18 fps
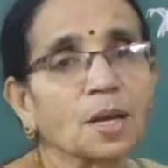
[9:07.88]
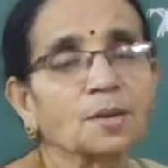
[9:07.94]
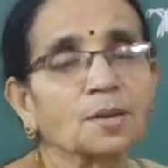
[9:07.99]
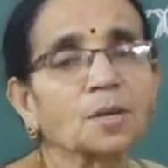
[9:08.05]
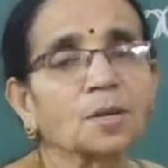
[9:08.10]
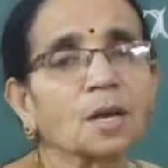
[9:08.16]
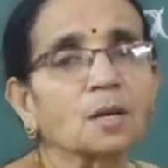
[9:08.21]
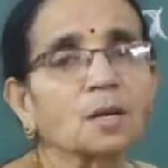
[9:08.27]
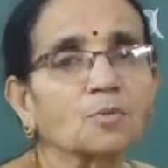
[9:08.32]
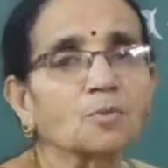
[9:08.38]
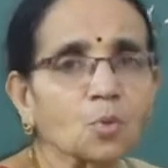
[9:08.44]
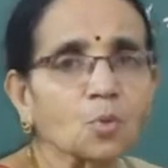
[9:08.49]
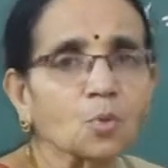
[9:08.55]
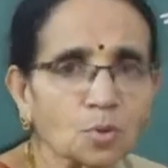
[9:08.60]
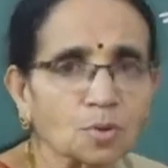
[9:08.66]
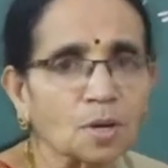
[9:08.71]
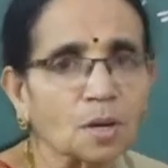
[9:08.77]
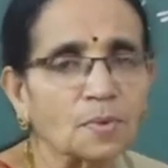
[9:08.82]
you take sin of
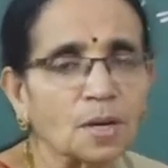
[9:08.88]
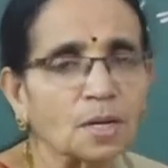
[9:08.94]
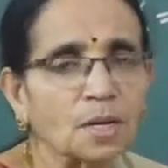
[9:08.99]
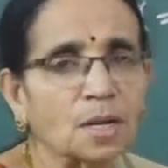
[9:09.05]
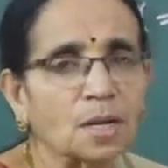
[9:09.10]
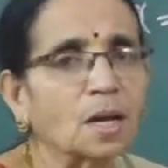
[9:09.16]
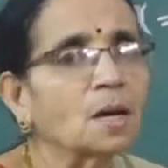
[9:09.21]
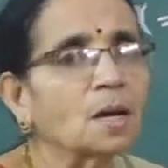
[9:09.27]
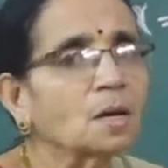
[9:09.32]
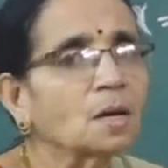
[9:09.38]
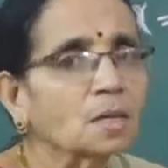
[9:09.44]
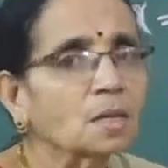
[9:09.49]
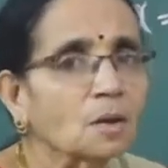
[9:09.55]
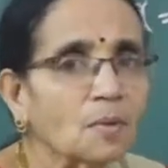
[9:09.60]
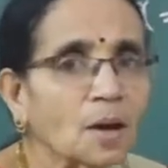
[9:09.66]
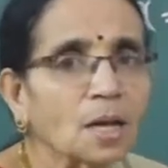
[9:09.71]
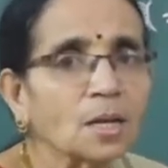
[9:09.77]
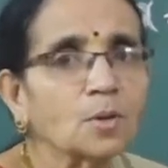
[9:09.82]
two seventy,
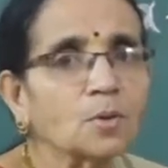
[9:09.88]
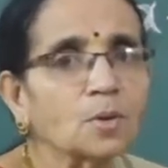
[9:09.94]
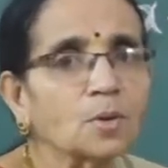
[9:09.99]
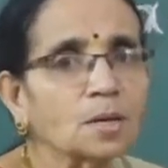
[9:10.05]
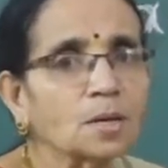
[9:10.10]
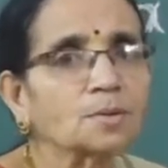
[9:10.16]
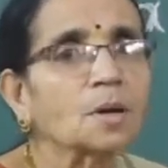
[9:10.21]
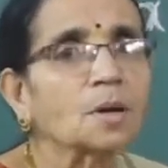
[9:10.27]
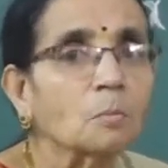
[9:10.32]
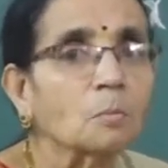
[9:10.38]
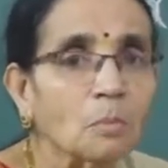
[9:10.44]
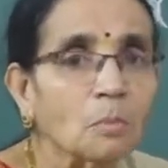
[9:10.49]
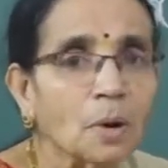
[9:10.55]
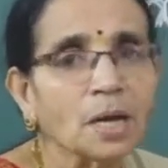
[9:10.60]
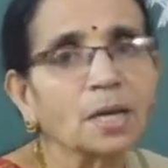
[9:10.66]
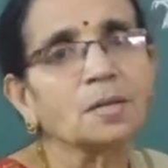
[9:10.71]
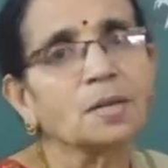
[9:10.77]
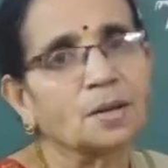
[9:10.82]
the value is
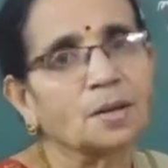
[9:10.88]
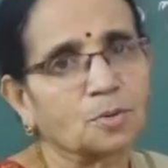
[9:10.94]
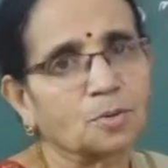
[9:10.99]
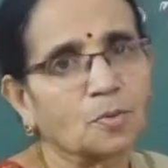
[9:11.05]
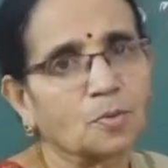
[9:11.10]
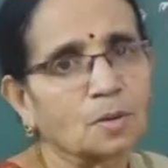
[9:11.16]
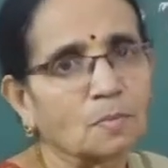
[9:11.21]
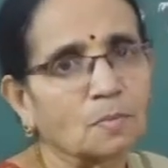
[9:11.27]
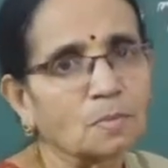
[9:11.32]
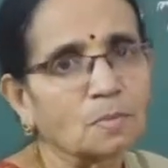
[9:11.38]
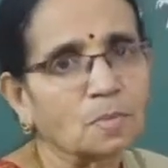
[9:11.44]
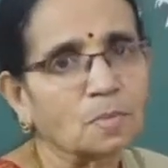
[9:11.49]
minus one.